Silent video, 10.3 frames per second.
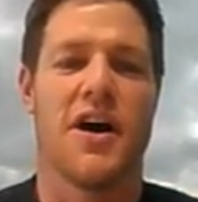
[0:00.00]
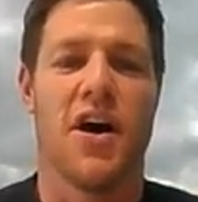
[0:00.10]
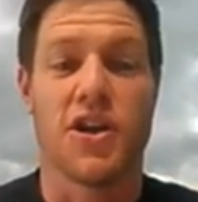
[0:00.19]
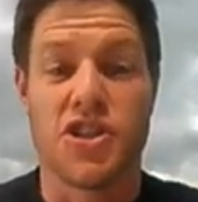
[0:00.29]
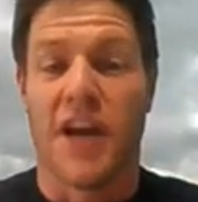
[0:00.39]

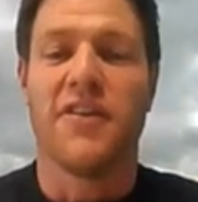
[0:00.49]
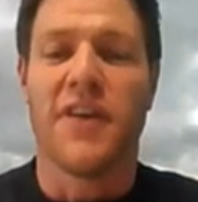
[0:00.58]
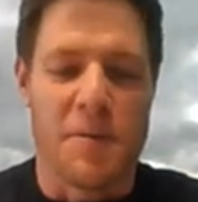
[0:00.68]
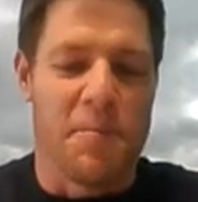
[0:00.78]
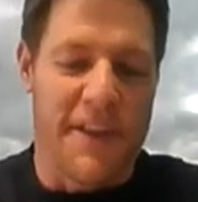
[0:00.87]
I
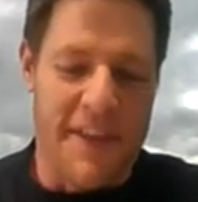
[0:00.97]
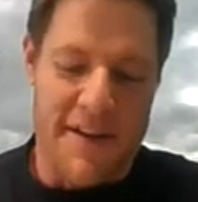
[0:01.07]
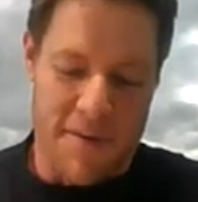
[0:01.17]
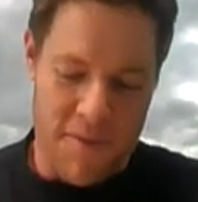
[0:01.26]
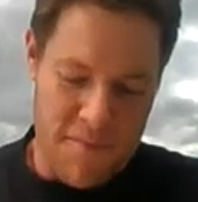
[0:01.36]
generally would bring
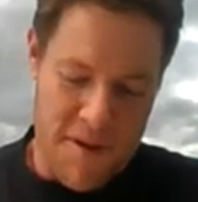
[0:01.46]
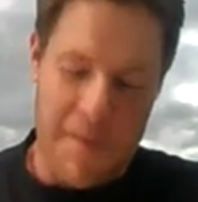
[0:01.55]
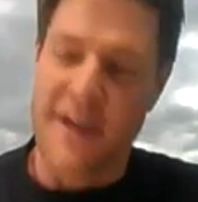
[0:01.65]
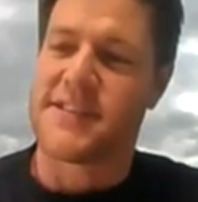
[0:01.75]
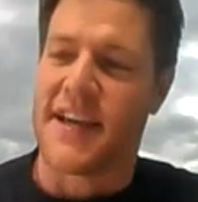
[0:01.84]
the, the
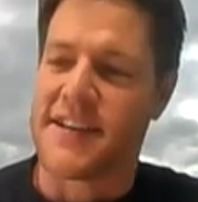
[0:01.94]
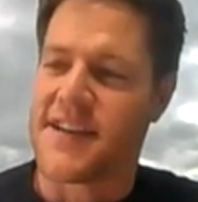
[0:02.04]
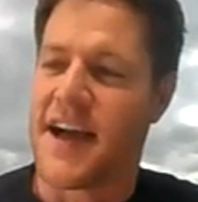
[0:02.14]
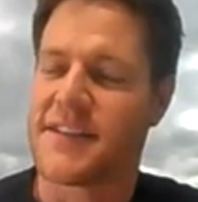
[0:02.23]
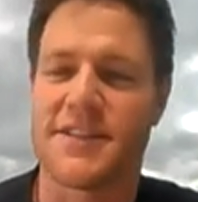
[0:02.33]
best data
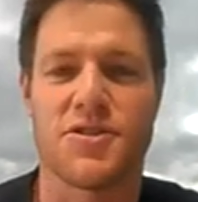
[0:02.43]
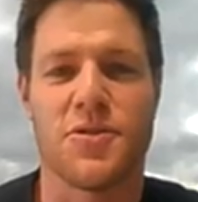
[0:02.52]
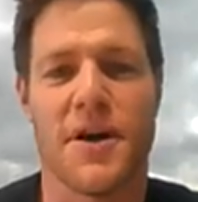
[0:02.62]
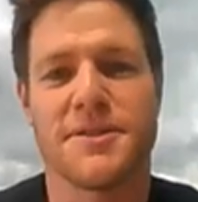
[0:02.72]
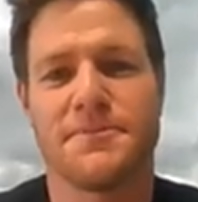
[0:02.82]
scientists
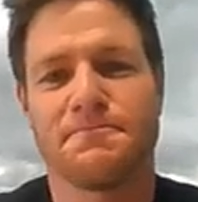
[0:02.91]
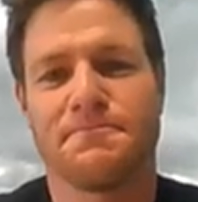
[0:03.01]
to us.